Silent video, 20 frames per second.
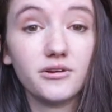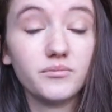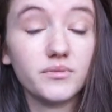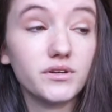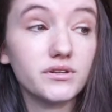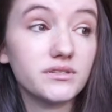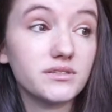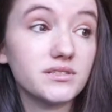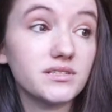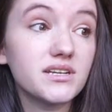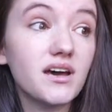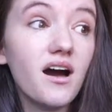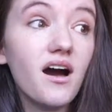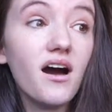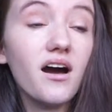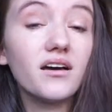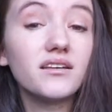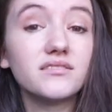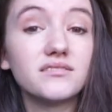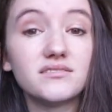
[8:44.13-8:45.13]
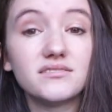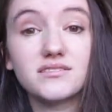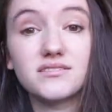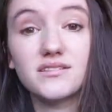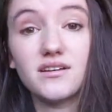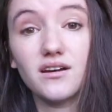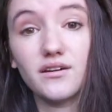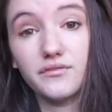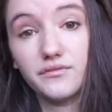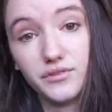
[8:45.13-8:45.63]
There's tons
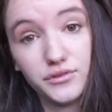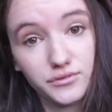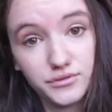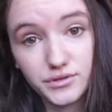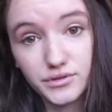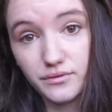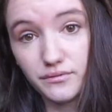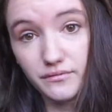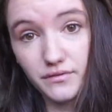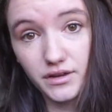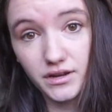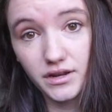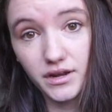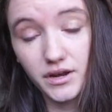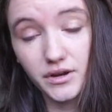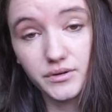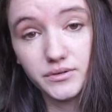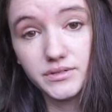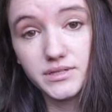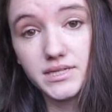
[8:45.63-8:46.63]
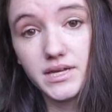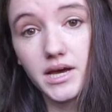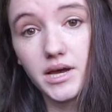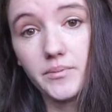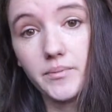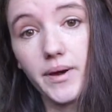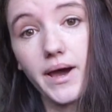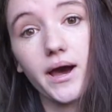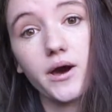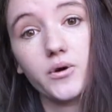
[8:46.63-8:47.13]
of YouTube videos
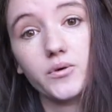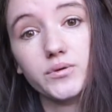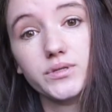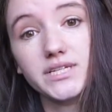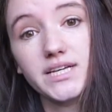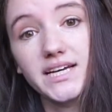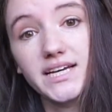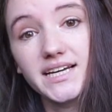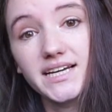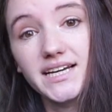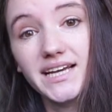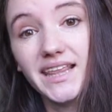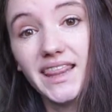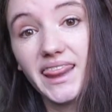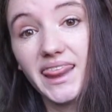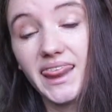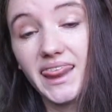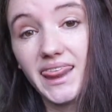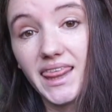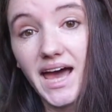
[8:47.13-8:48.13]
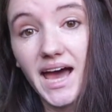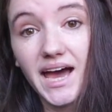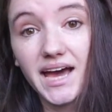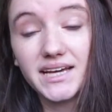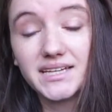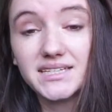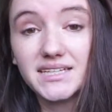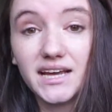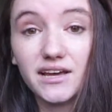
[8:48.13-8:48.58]
about that.